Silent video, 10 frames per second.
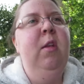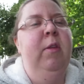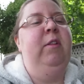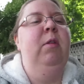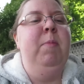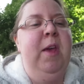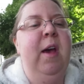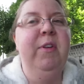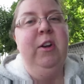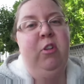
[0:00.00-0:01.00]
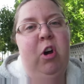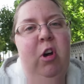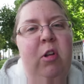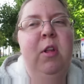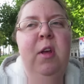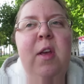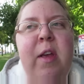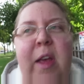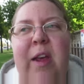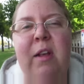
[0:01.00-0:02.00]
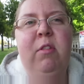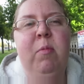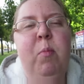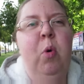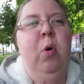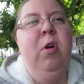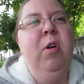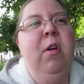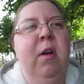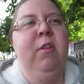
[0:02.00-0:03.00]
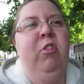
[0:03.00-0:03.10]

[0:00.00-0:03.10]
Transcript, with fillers: like to me having a doll it's more